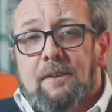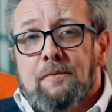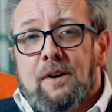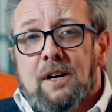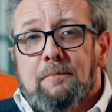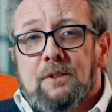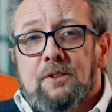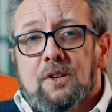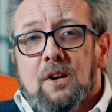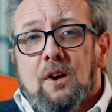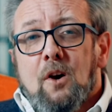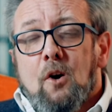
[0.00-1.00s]
environment,
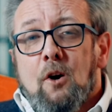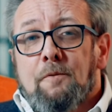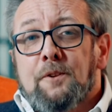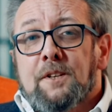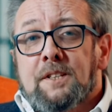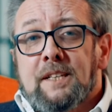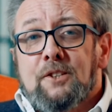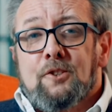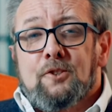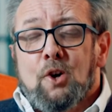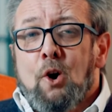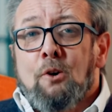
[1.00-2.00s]
often the
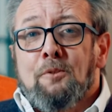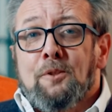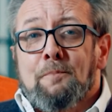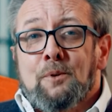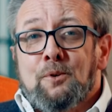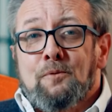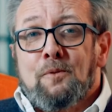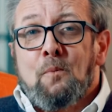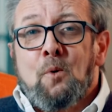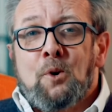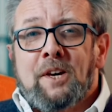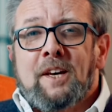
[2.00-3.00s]
teacher's on the move,
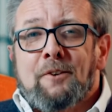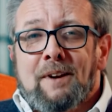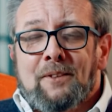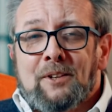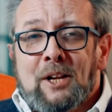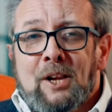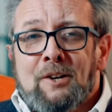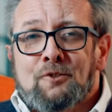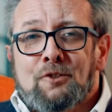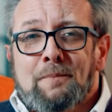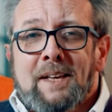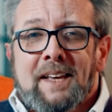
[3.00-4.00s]
walking around the
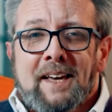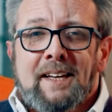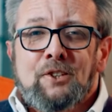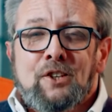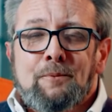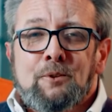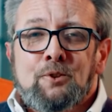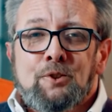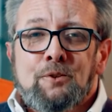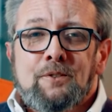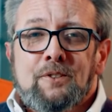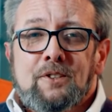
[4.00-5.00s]
classroom, engaging with
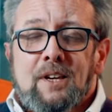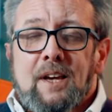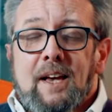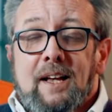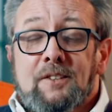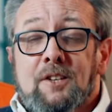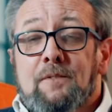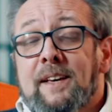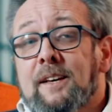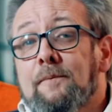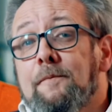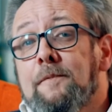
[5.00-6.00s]
students, and so they
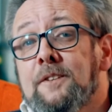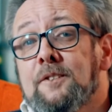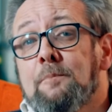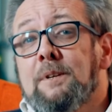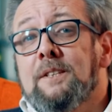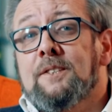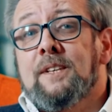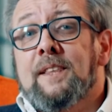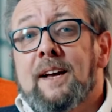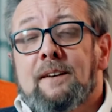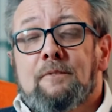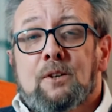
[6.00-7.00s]
can visibly see
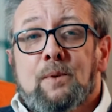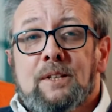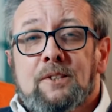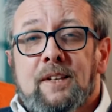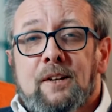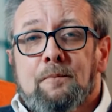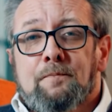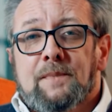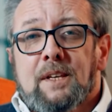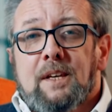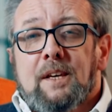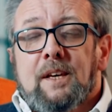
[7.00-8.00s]
that request help.
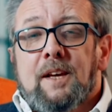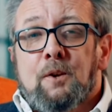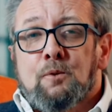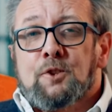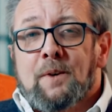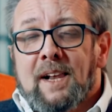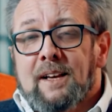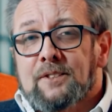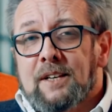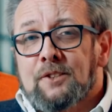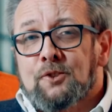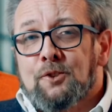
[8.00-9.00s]
It also allows
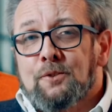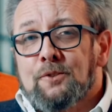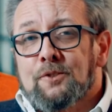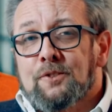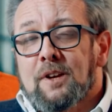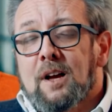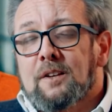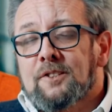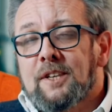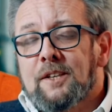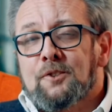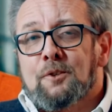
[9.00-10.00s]
our students to
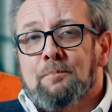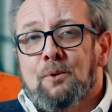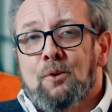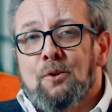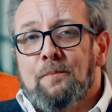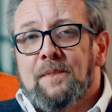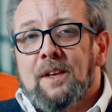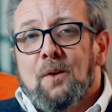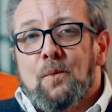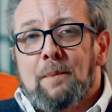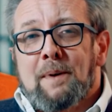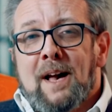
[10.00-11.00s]
seek support
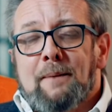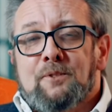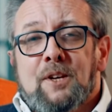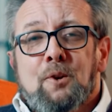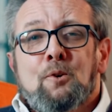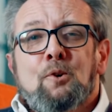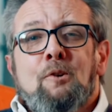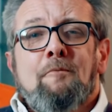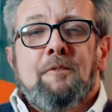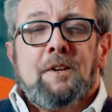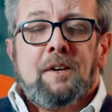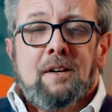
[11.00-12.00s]
where perhaps they're not
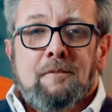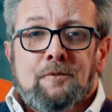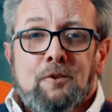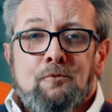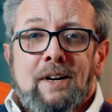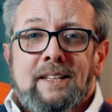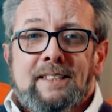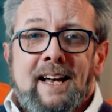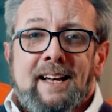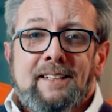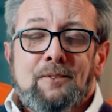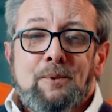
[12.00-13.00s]
confident enough to raise a
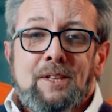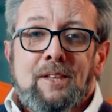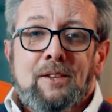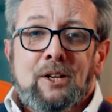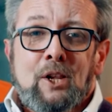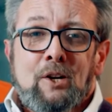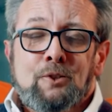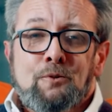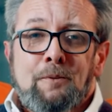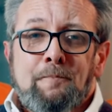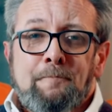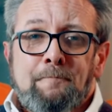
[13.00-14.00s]
hand within the classroom.